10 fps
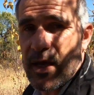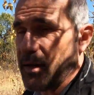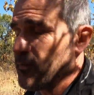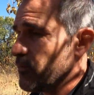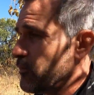
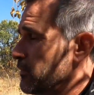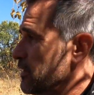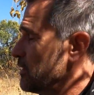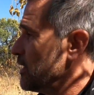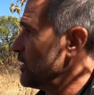I
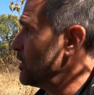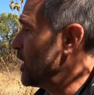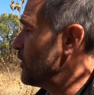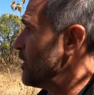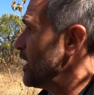
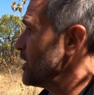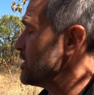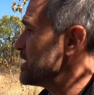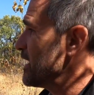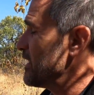
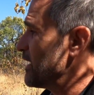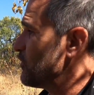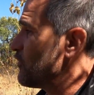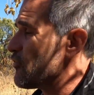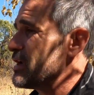don't say
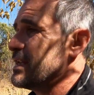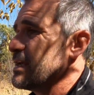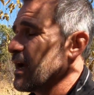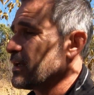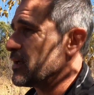that
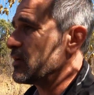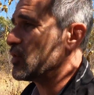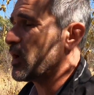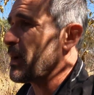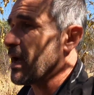freely
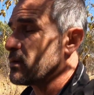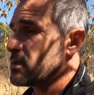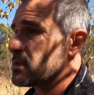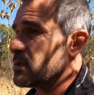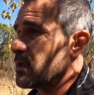
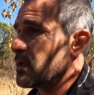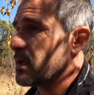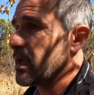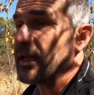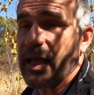about
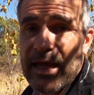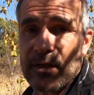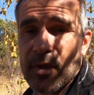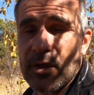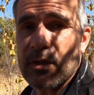any
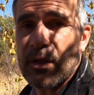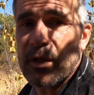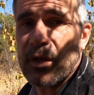animal.